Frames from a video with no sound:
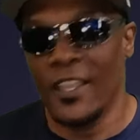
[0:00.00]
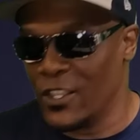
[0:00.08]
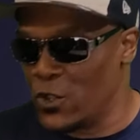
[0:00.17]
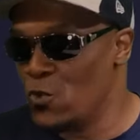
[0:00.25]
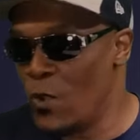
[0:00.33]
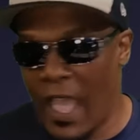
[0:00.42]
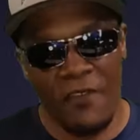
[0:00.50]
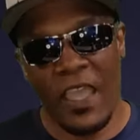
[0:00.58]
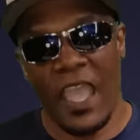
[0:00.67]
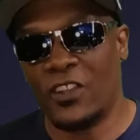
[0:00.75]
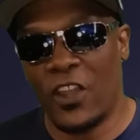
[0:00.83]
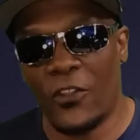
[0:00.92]
you have
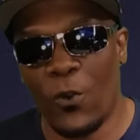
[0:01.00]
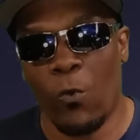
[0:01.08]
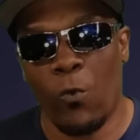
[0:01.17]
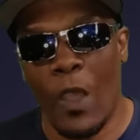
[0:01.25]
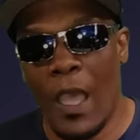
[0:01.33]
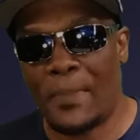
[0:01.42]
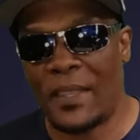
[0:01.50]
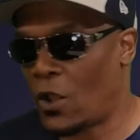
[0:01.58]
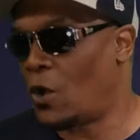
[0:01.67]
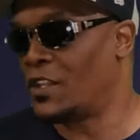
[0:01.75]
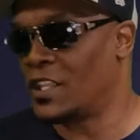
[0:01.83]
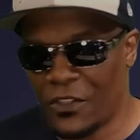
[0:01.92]
another weapon
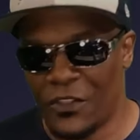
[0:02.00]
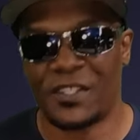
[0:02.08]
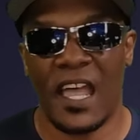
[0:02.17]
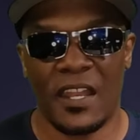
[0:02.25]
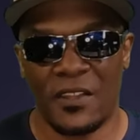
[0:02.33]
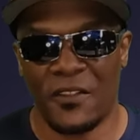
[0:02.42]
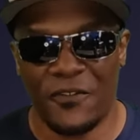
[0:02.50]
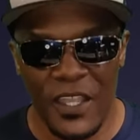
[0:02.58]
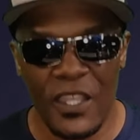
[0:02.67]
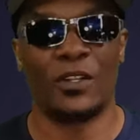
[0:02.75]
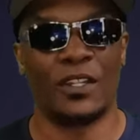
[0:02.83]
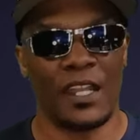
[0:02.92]
on the other side of the field.